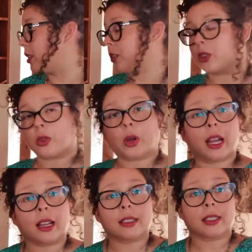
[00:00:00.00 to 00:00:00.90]
there's no
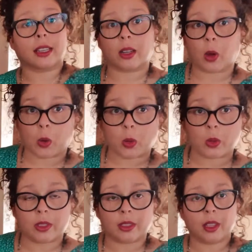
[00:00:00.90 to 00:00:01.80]
cracks, and it
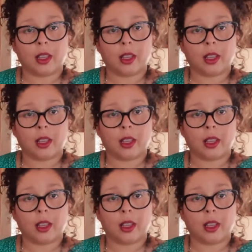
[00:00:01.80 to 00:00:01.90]
holds